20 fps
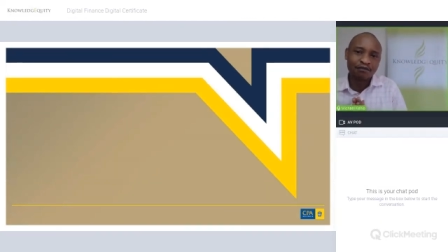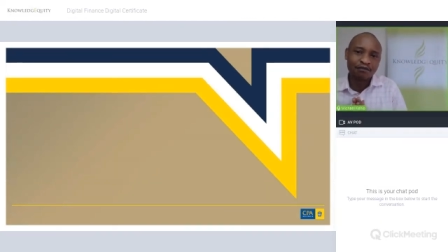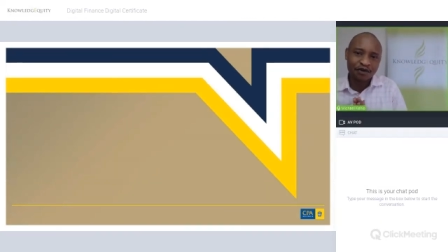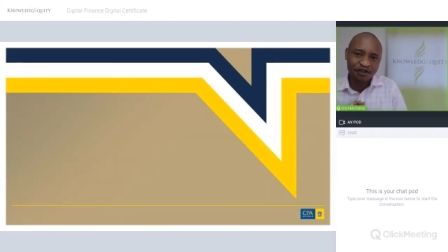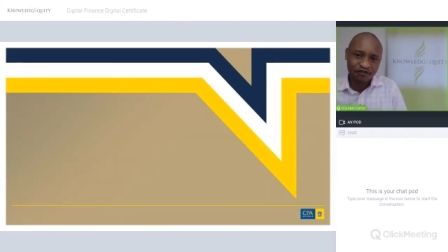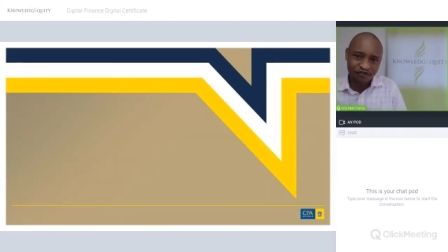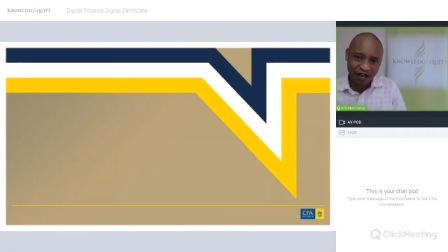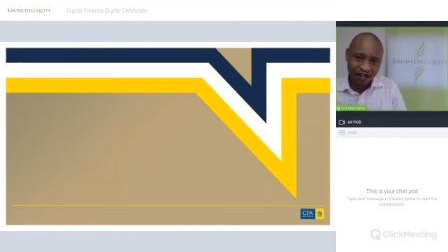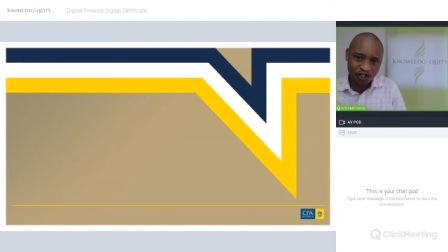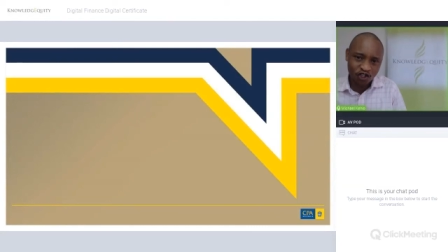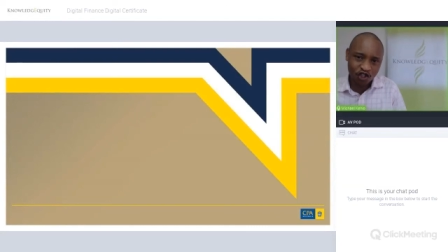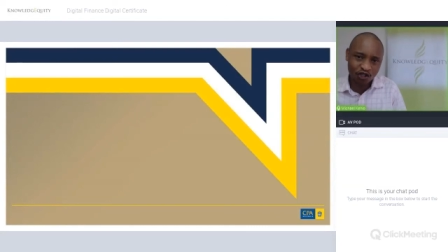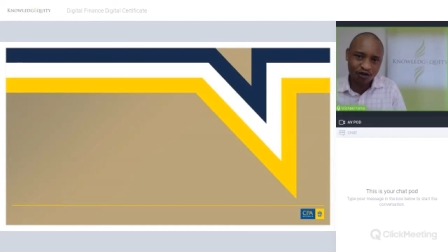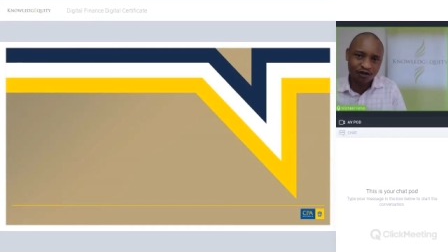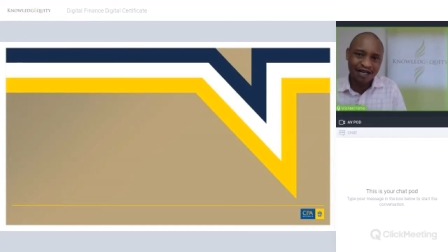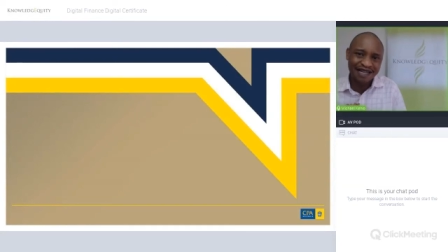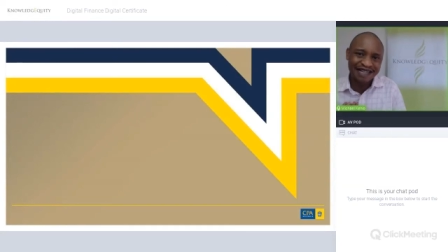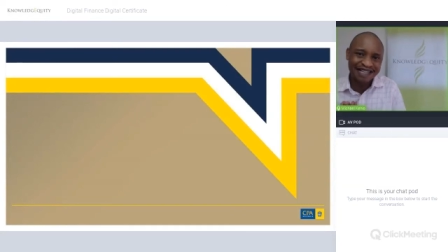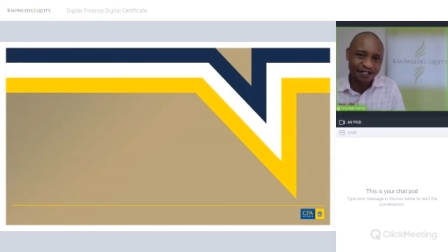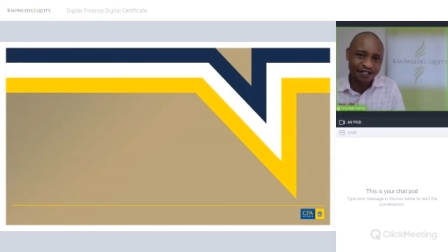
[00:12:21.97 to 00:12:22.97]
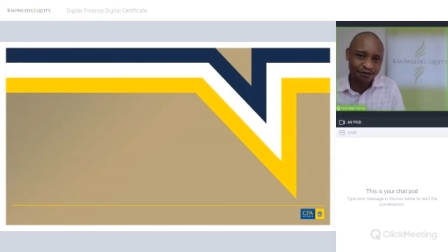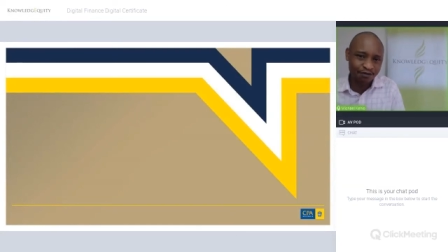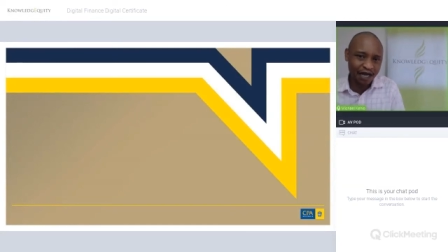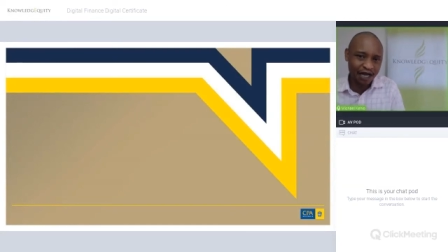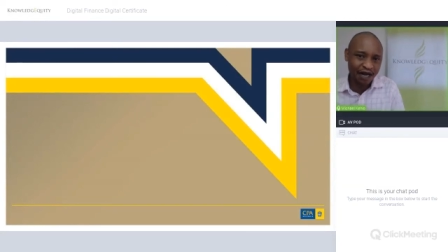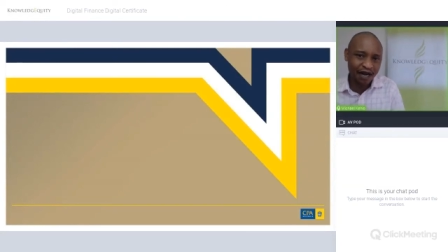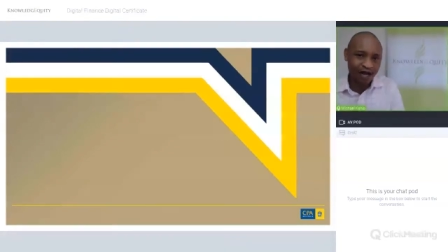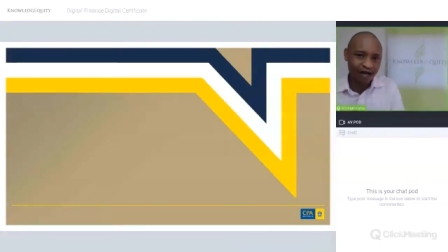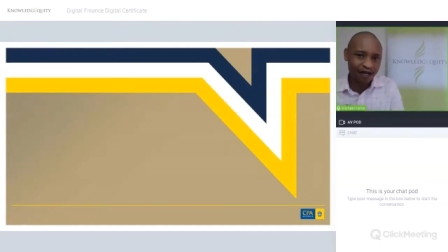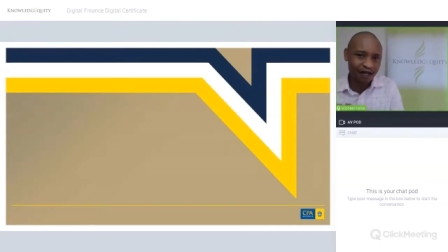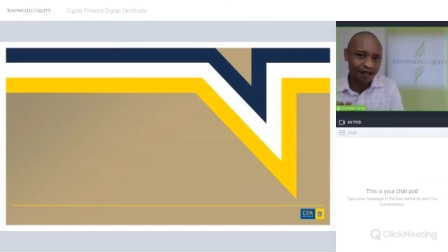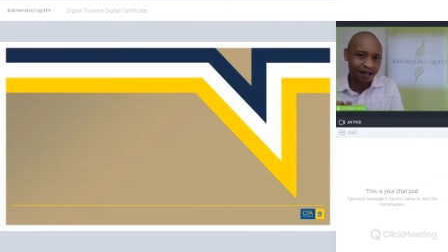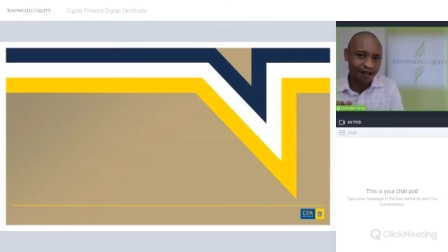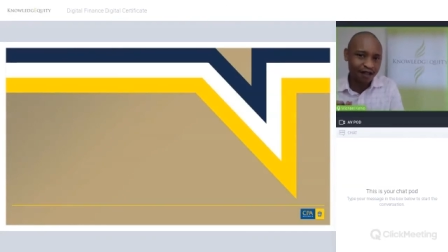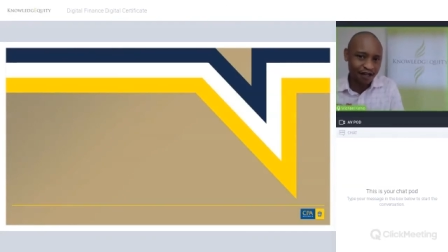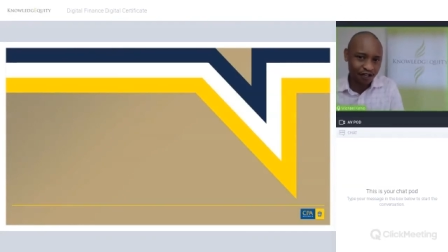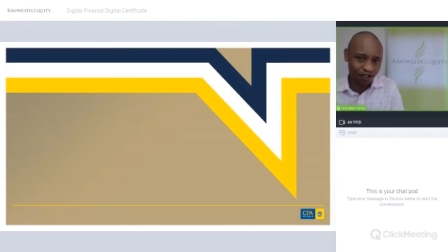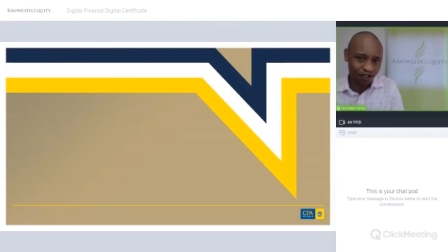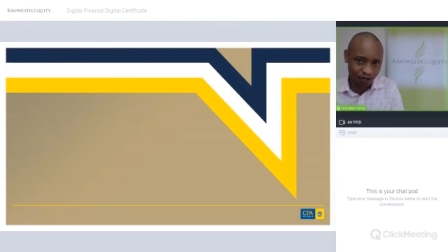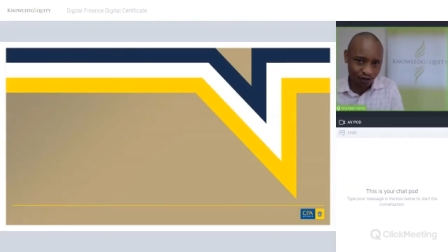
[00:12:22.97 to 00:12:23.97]
prevention is better
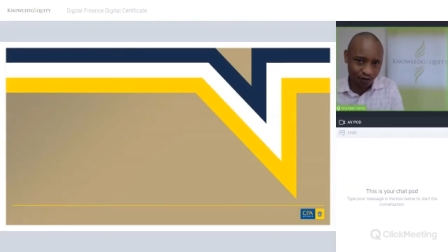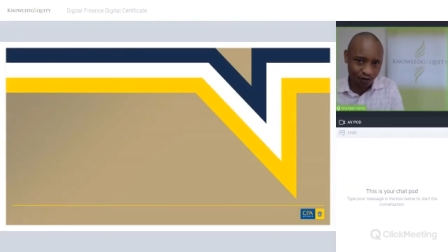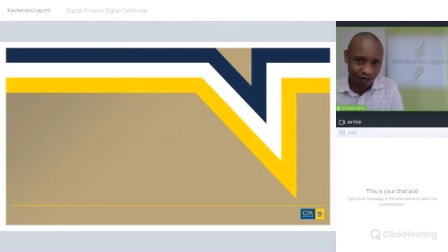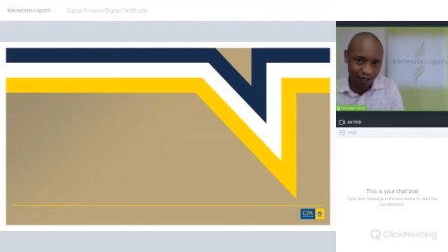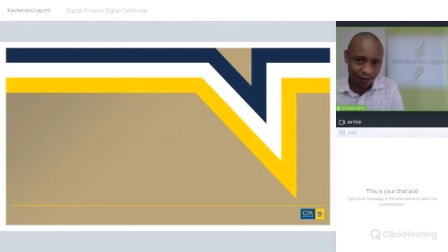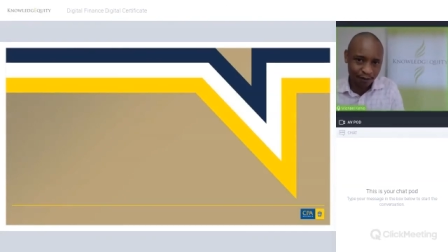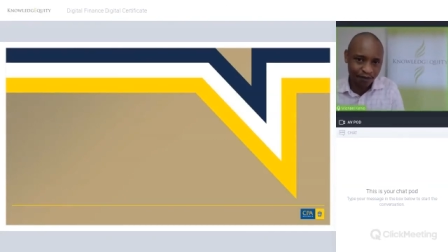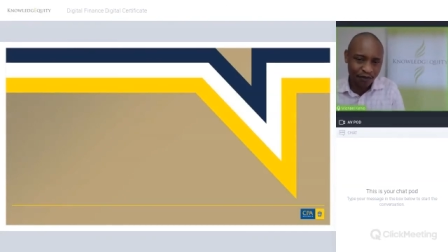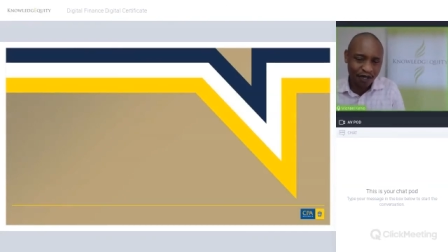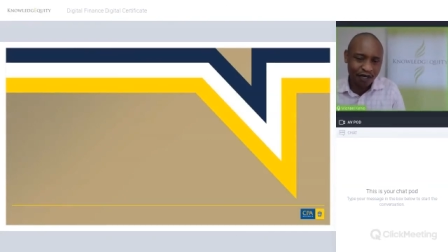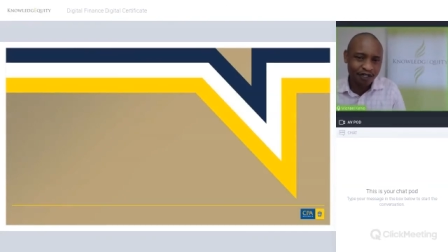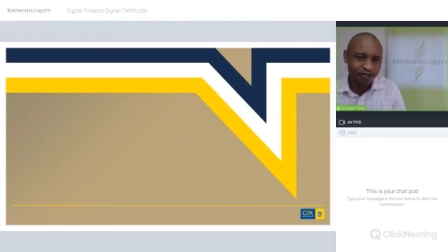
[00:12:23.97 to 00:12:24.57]
than cure.